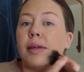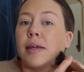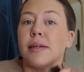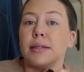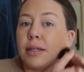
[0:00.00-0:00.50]

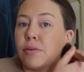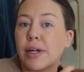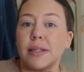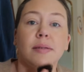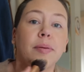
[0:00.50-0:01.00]
easy
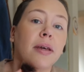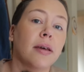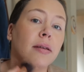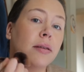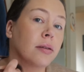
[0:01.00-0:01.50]

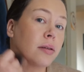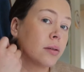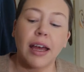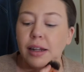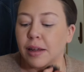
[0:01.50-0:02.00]
recipe.
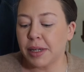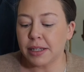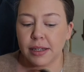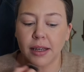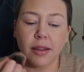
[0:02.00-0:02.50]
And let me
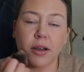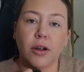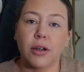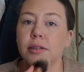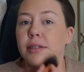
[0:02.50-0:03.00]
see the
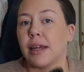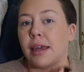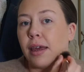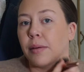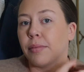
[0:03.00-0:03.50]
girl's hmm.
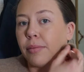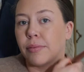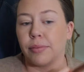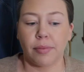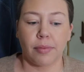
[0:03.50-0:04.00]
name
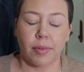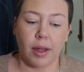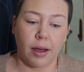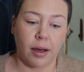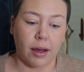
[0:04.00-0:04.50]

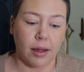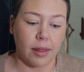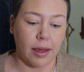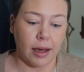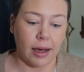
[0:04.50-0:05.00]
uh,
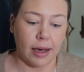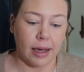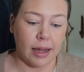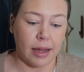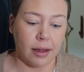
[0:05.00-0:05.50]
that
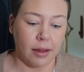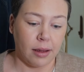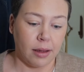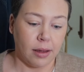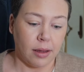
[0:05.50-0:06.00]
I...
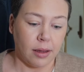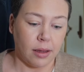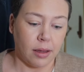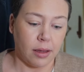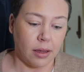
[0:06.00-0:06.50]

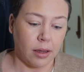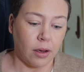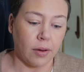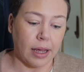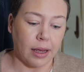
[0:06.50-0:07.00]

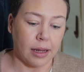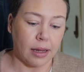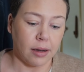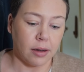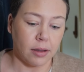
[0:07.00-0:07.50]
Okay,
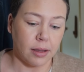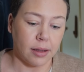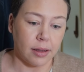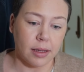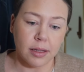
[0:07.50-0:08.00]
honey.
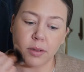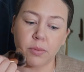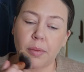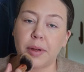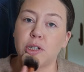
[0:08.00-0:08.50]
This
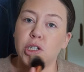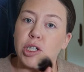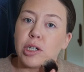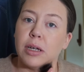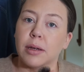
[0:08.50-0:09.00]
woman,
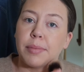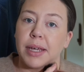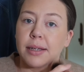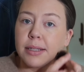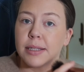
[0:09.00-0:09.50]
she
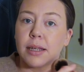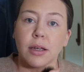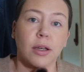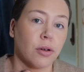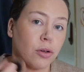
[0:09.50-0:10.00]
makes
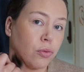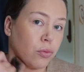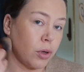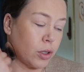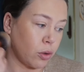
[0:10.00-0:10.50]

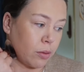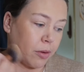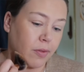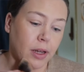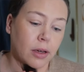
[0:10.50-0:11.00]

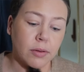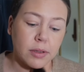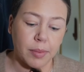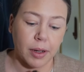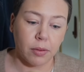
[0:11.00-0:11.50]
adorable
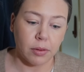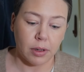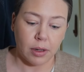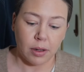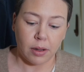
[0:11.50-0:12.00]
videos about
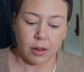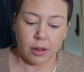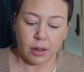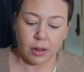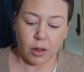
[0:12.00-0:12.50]

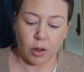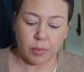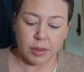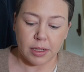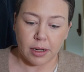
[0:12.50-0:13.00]
Mommy,
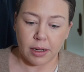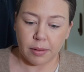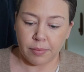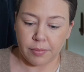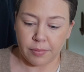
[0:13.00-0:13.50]
homesteading.
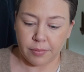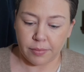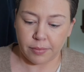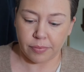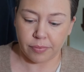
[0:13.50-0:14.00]

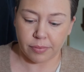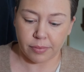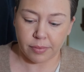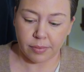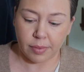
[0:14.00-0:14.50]
Spoken.
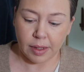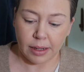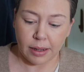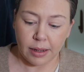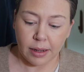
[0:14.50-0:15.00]
It's
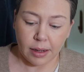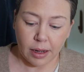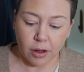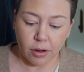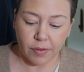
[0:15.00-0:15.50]
broken.
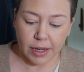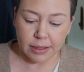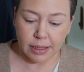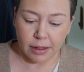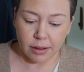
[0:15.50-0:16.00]
I'll go
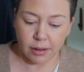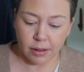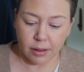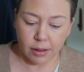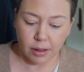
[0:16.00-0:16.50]
fix it.
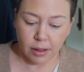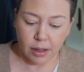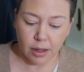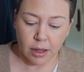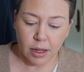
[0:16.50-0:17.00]
Okay.
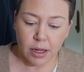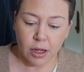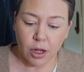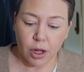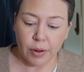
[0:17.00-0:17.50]

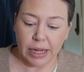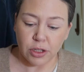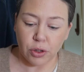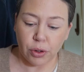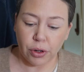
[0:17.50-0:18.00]
Okay,
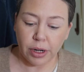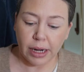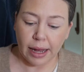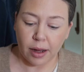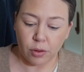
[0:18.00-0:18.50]
so her
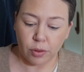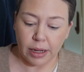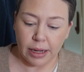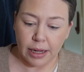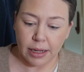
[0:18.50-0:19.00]
account
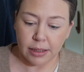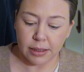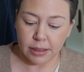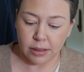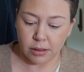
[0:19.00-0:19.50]

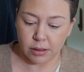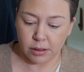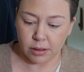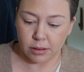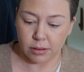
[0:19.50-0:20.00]
is...
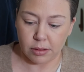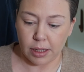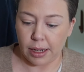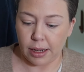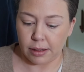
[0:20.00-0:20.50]

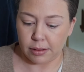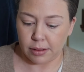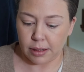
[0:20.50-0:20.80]
Ah!